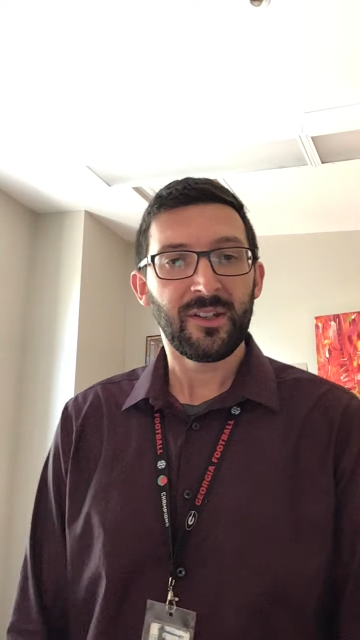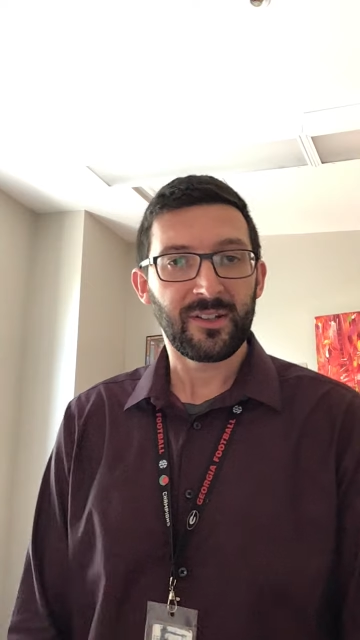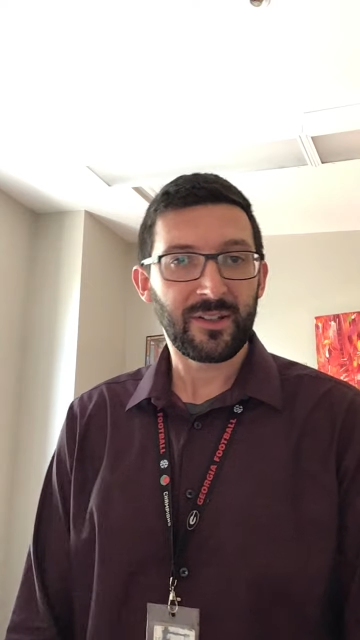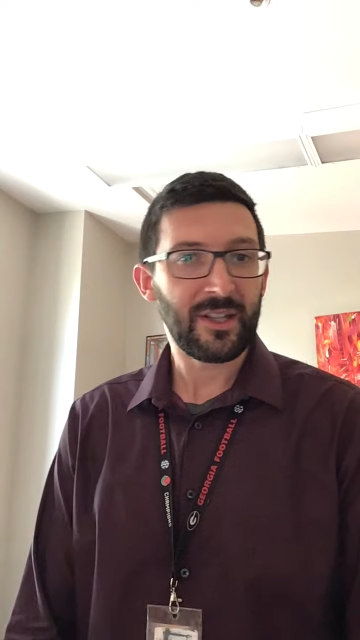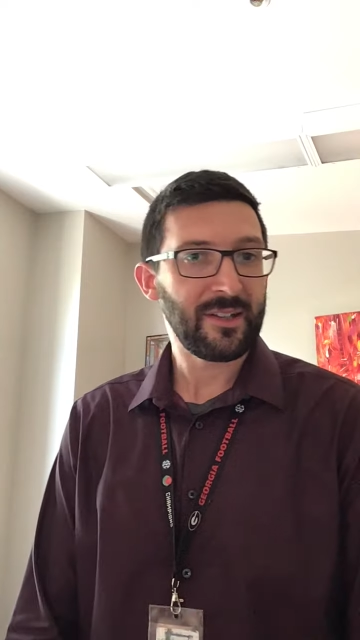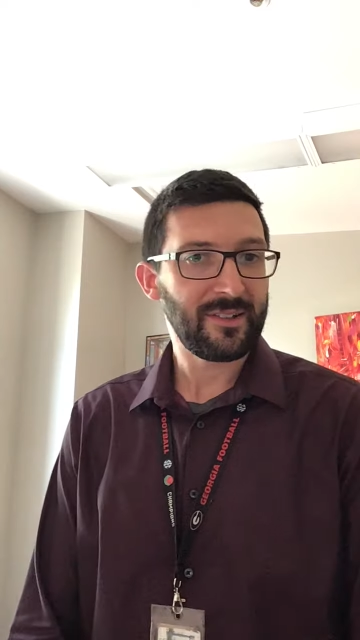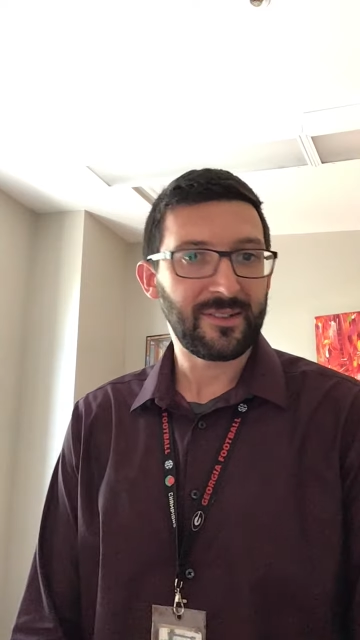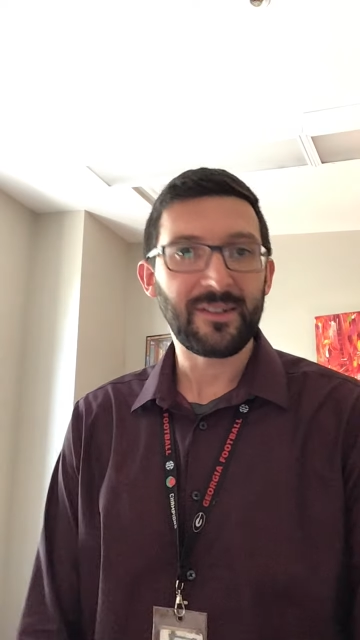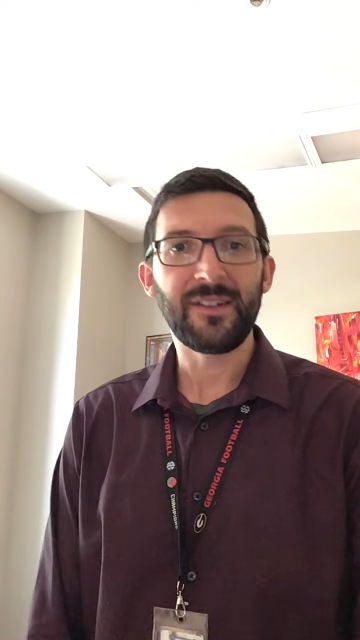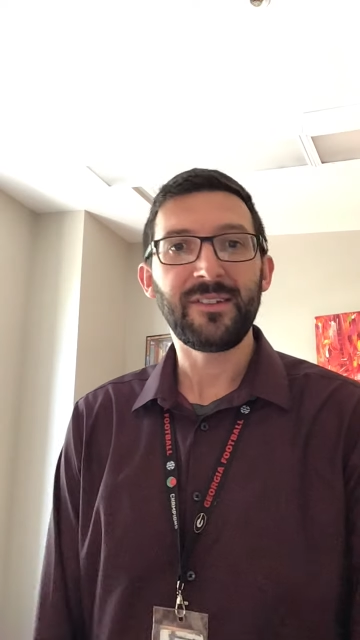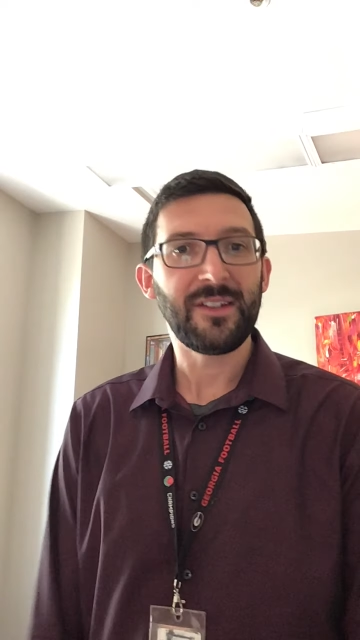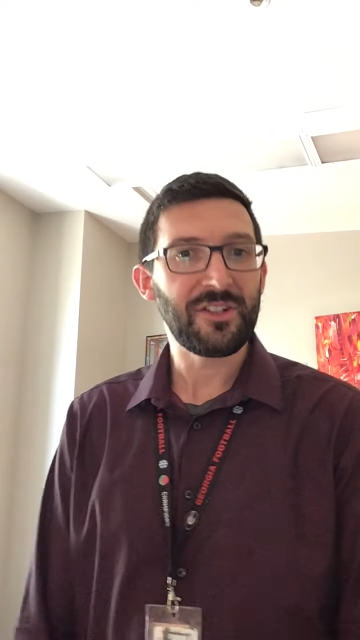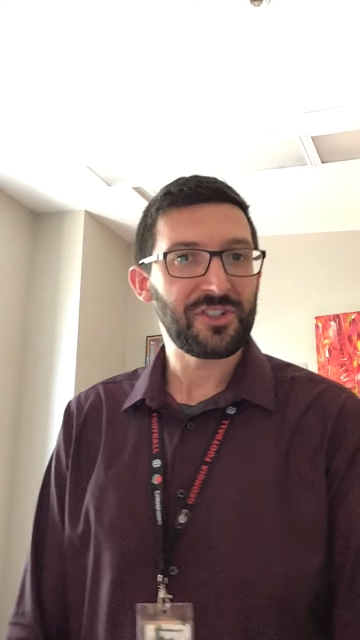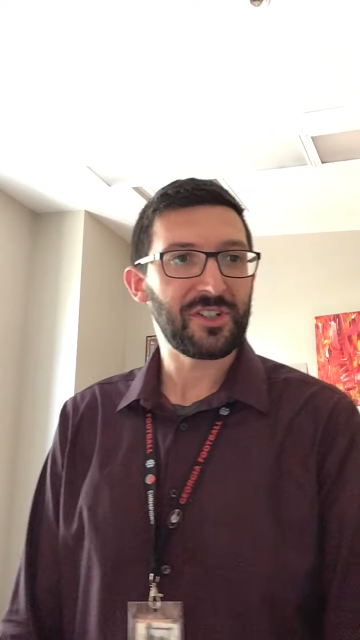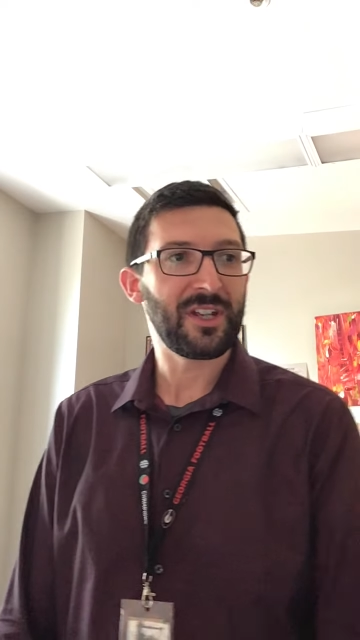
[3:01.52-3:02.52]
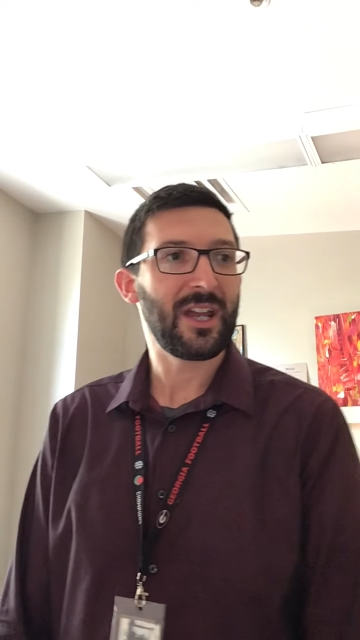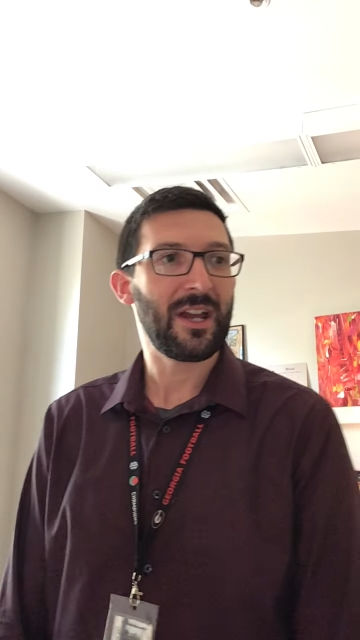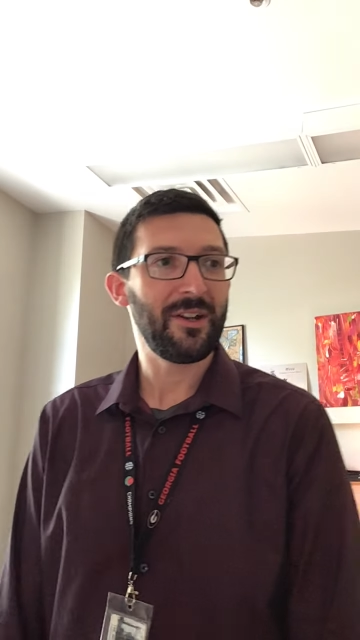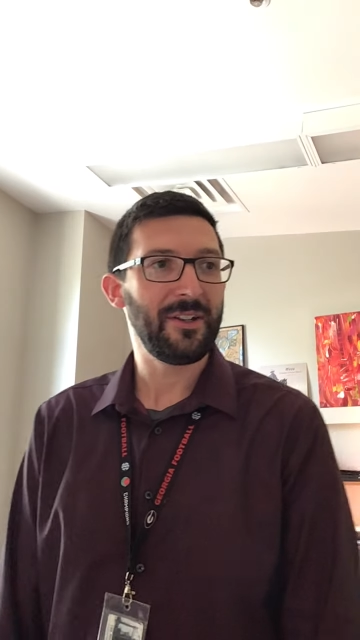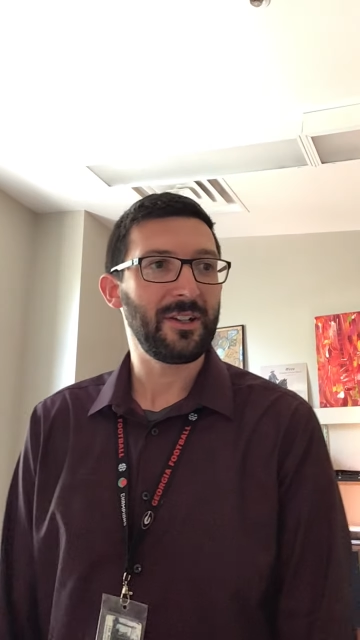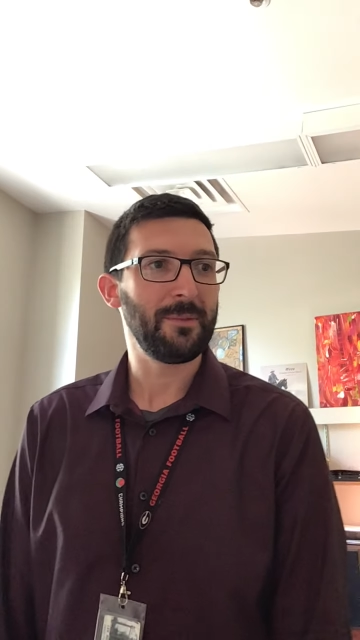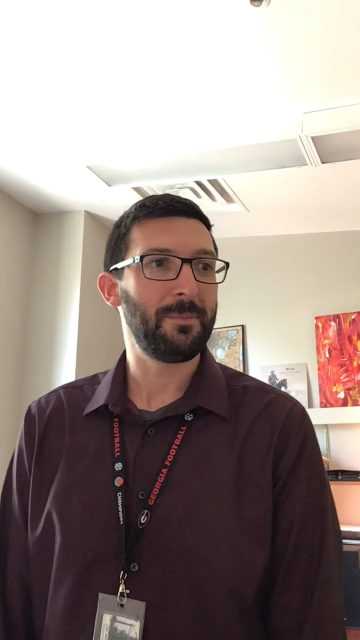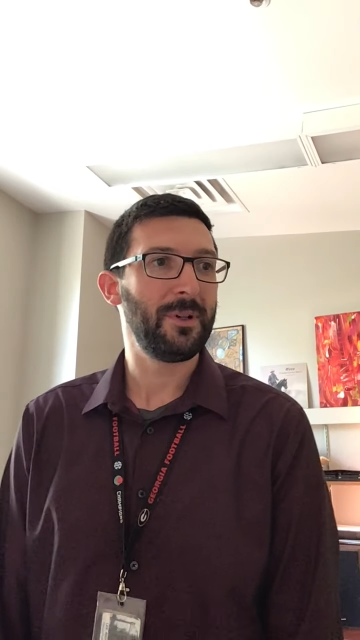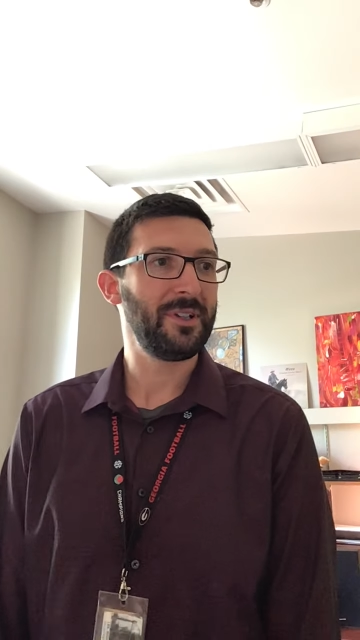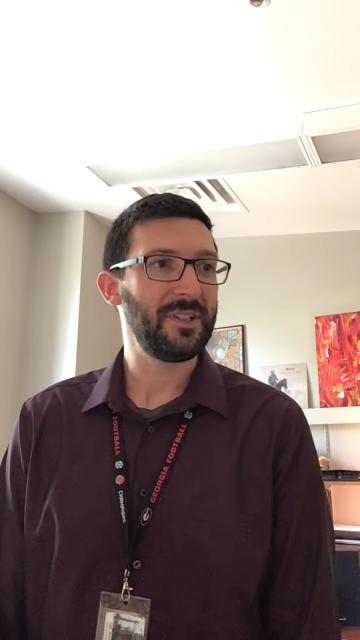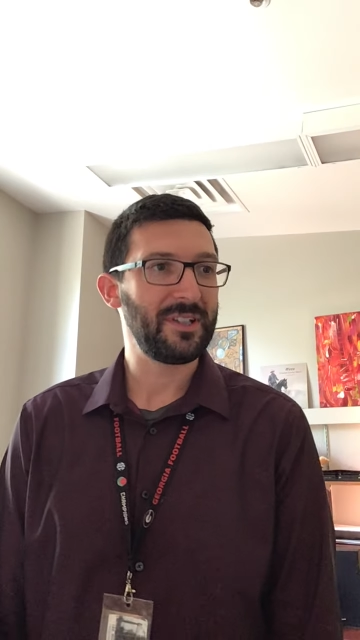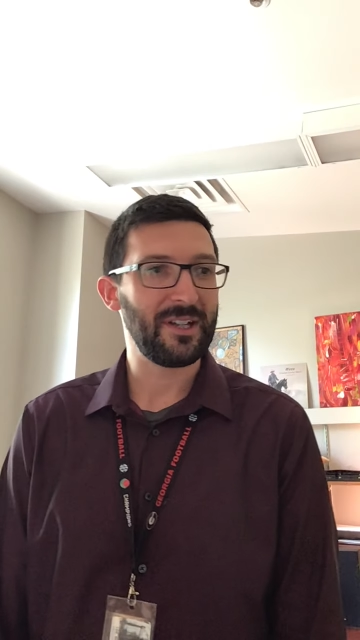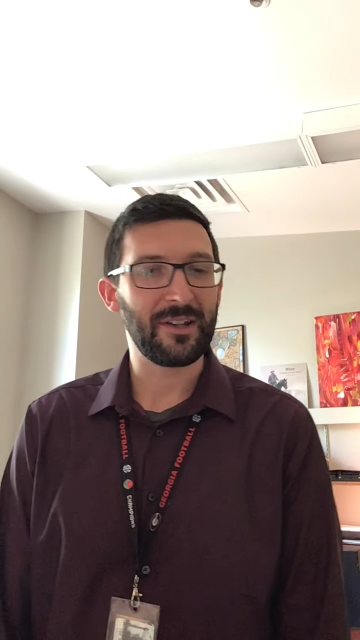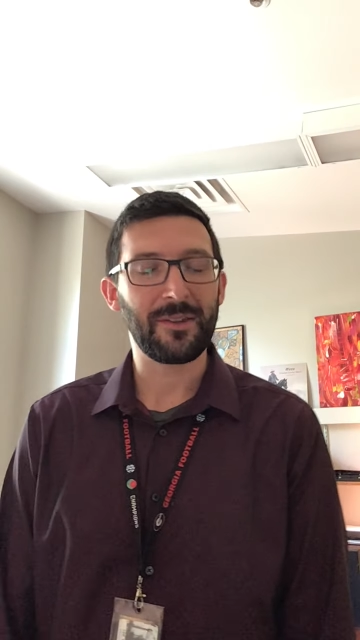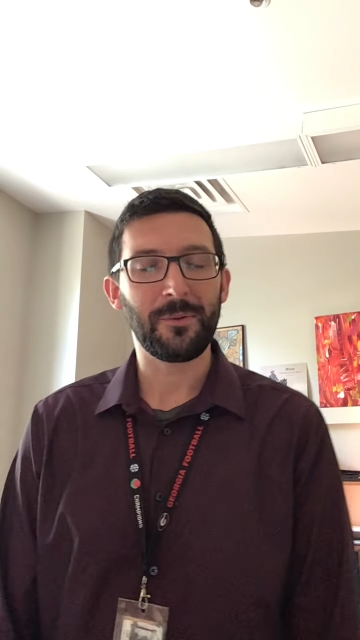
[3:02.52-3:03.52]
So that's essentially how you can put
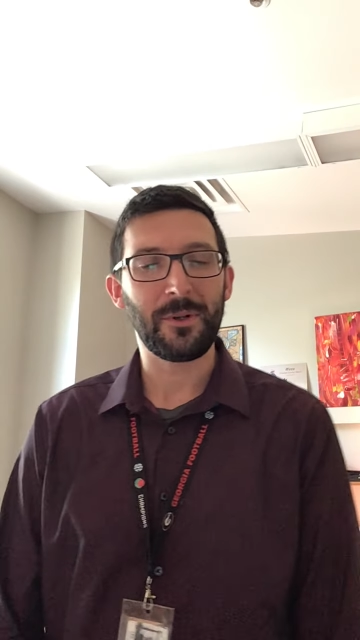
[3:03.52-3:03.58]
together